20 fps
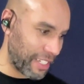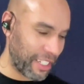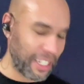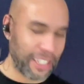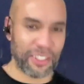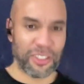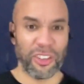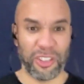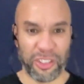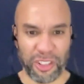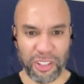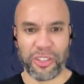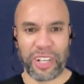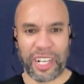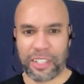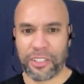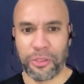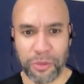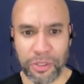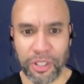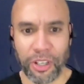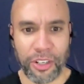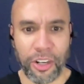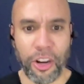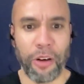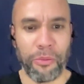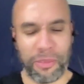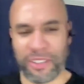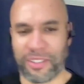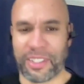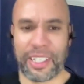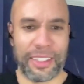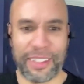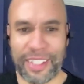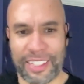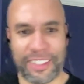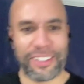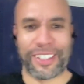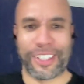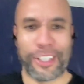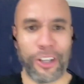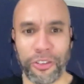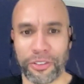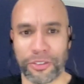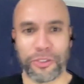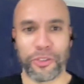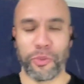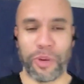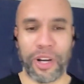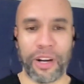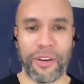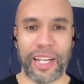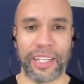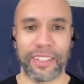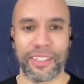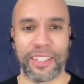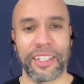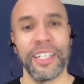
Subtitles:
It's not just tracksuit.com because that's gone somewhere else.